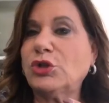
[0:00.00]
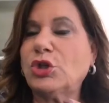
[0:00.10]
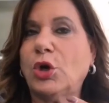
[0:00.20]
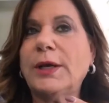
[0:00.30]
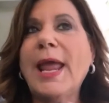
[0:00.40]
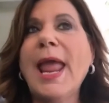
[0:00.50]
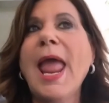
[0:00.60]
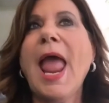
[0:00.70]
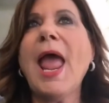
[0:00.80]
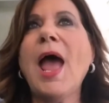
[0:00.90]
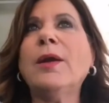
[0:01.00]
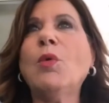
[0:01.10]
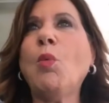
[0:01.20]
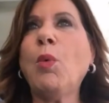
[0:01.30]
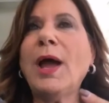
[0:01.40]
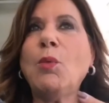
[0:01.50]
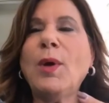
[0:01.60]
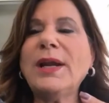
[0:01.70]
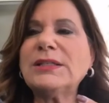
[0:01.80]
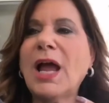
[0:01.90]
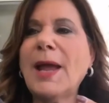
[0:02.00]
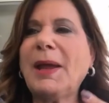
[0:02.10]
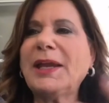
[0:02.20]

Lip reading: turn. And wow, what a time.